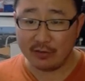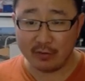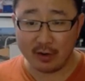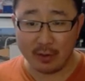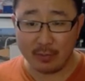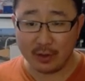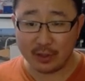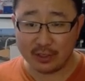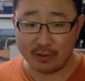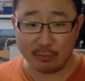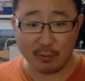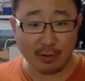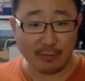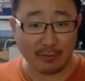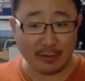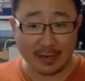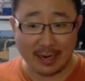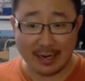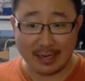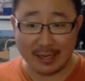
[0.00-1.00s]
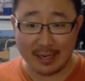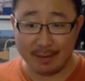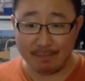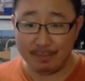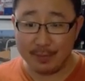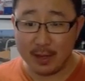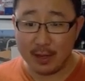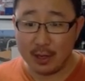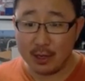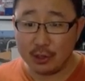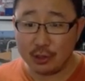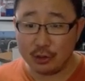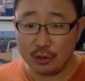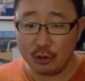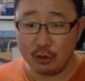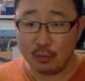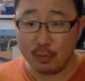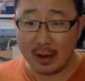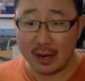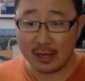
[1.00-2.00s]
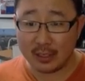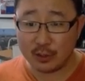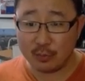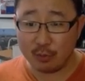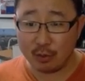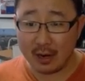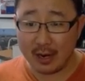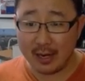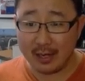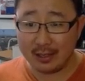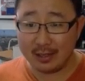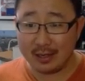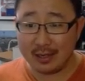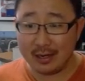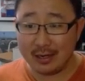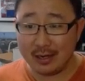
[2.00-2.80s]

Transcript: very much, everyone, for getting in. Two box break,